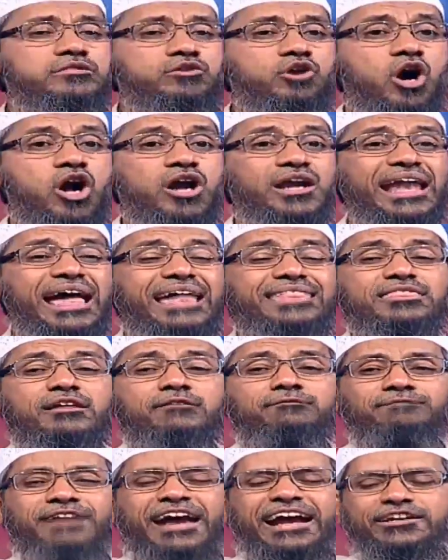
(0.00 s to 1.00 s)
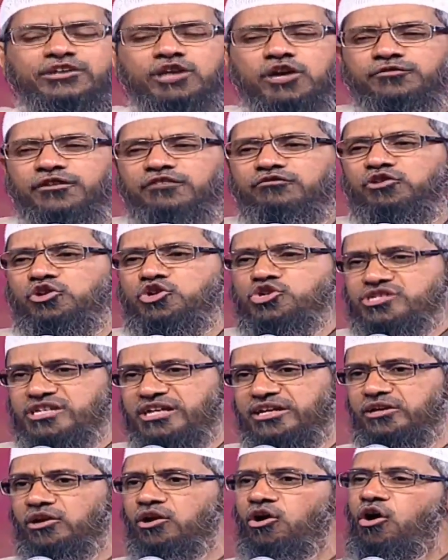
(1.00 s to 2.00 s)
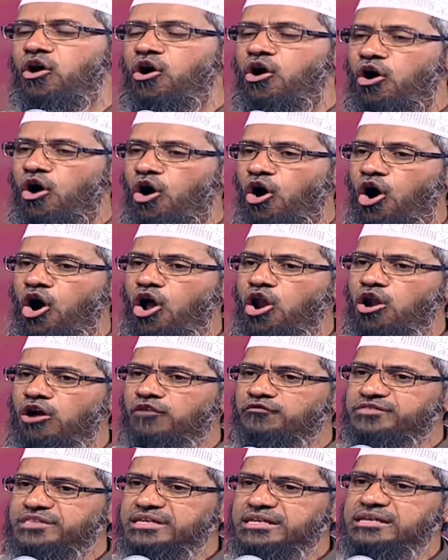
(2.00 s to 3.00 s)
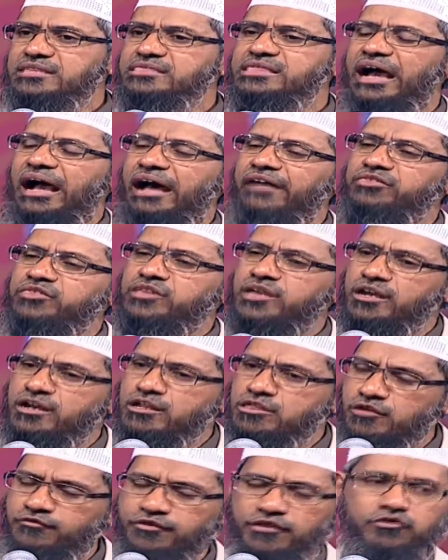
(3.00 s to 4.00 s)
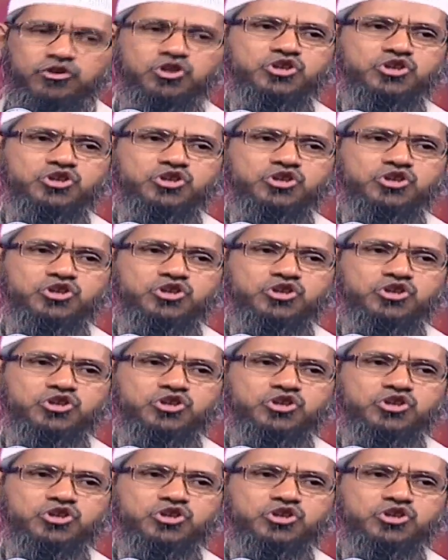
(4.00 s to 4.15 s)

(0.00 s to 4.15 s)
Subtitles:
is called as the fact of evolution. All of these are theories of